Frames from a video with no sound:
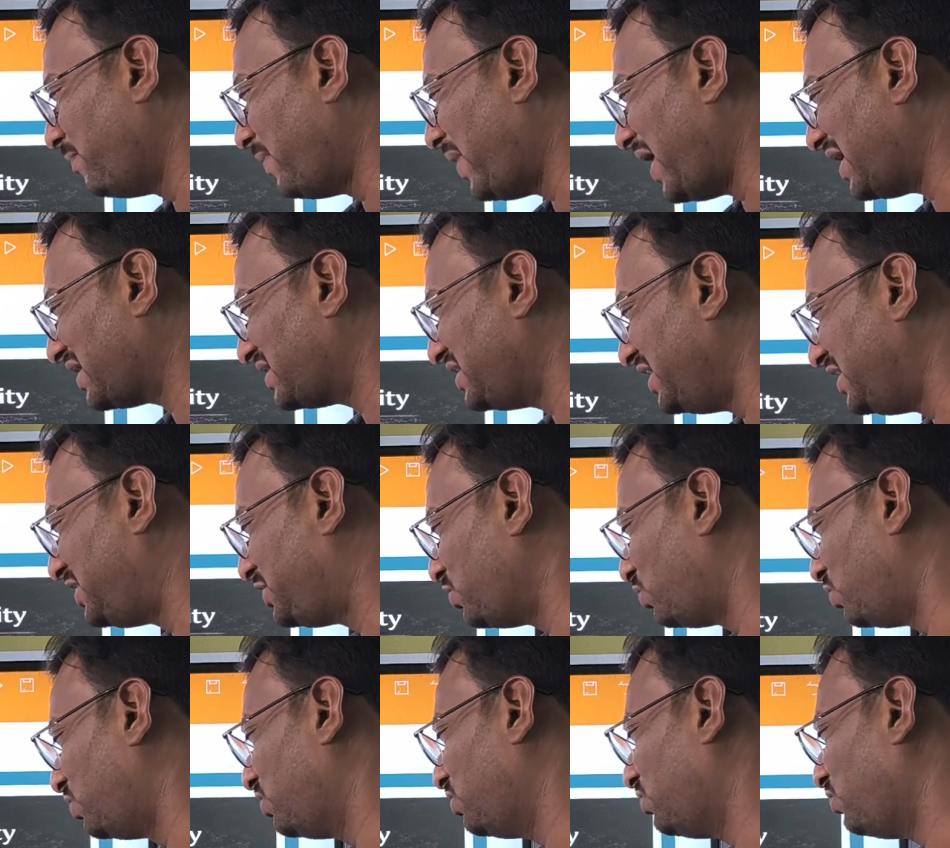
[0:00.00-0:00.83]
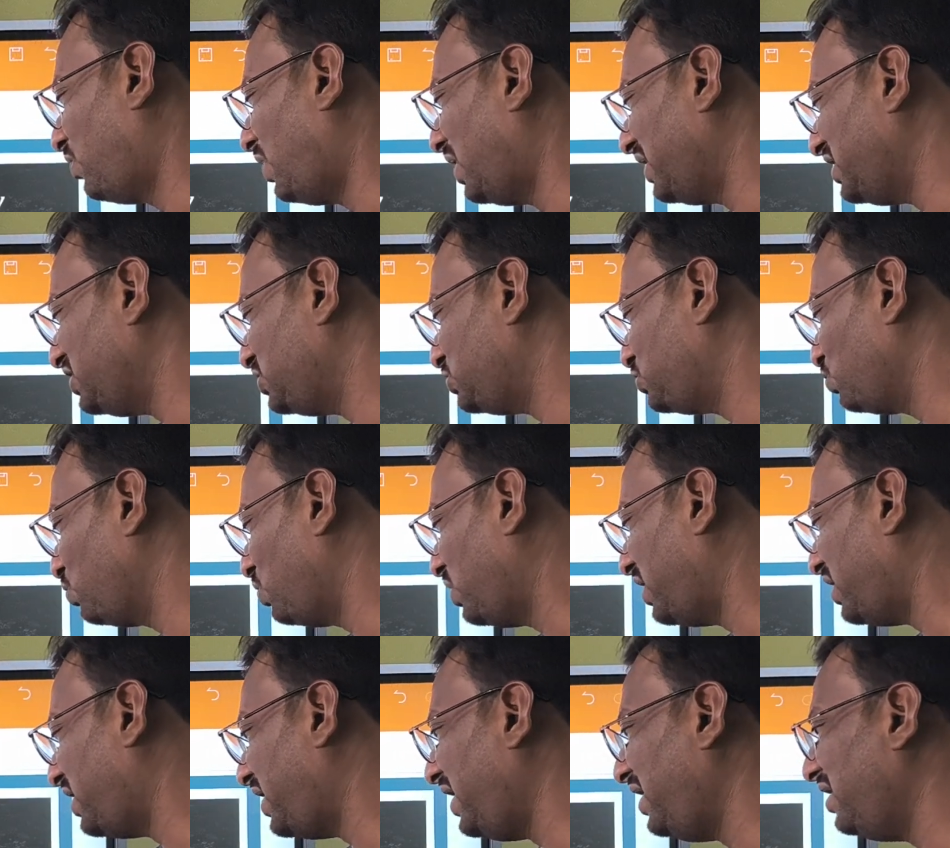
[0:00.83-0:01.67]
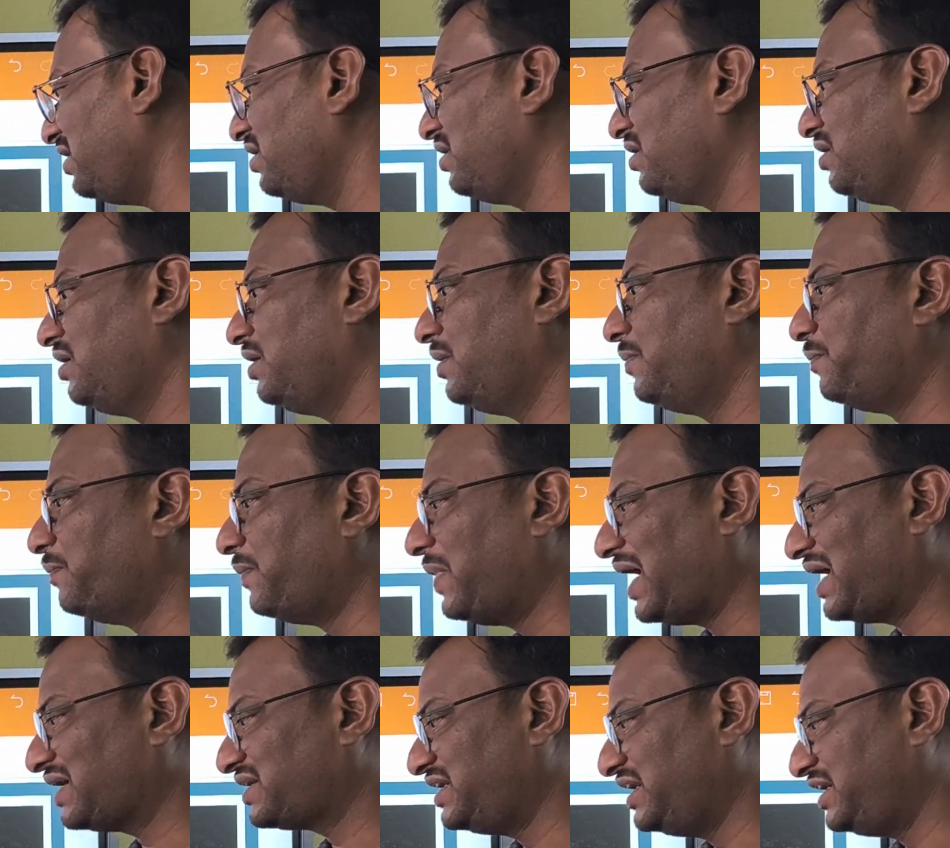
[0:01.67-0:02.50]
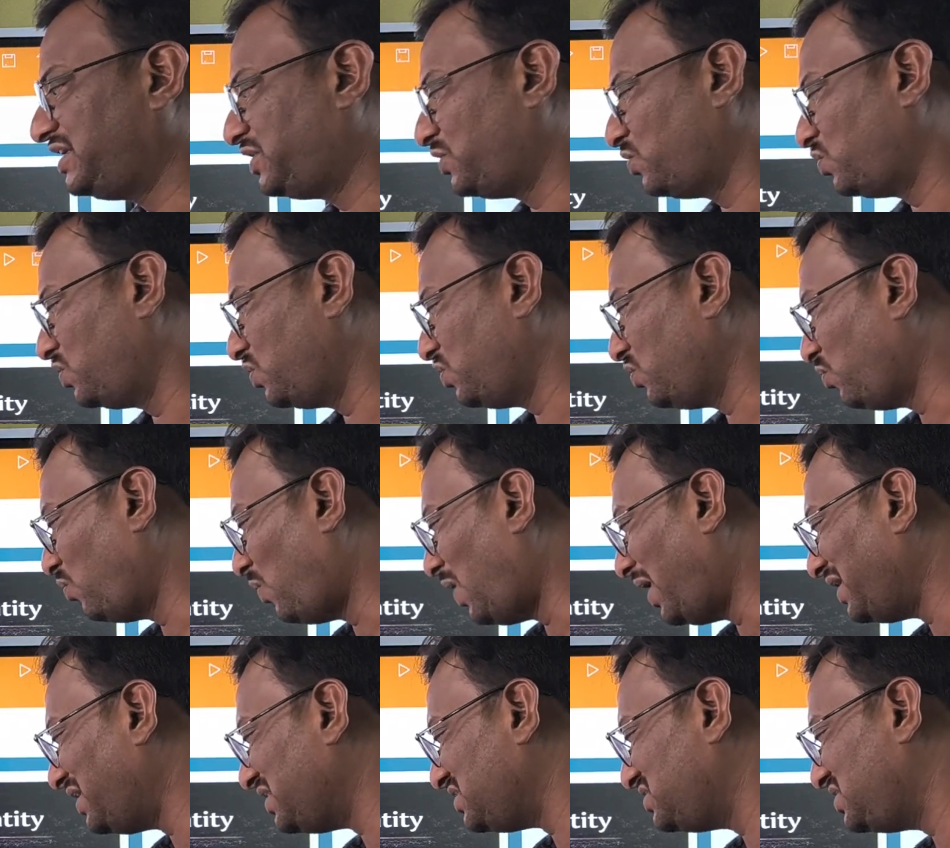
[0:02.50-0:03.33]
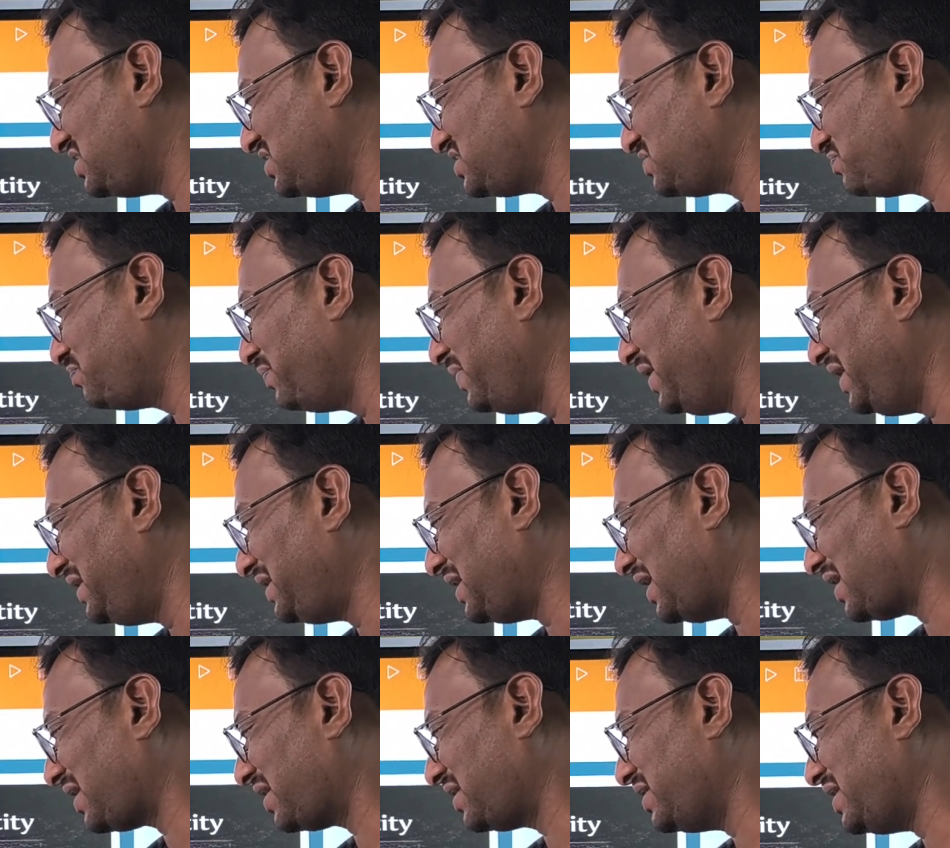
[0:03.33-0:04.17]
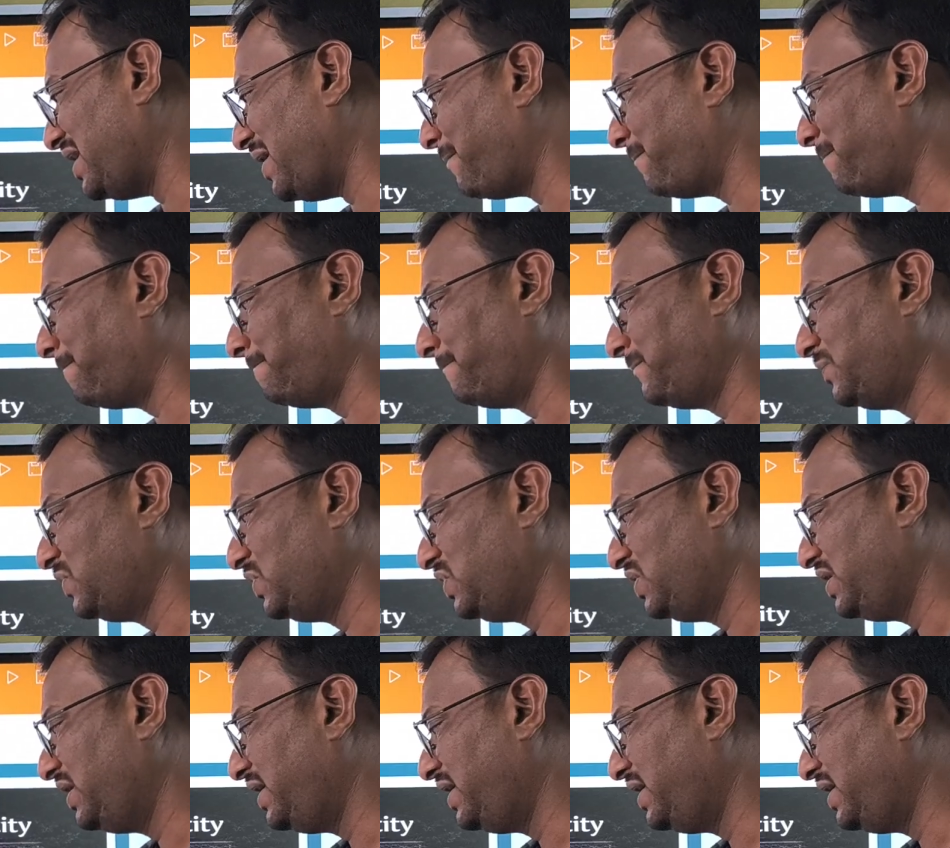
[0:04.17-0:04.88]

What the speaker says: Magnitude. What is 200? Magnitude. What is this meter m?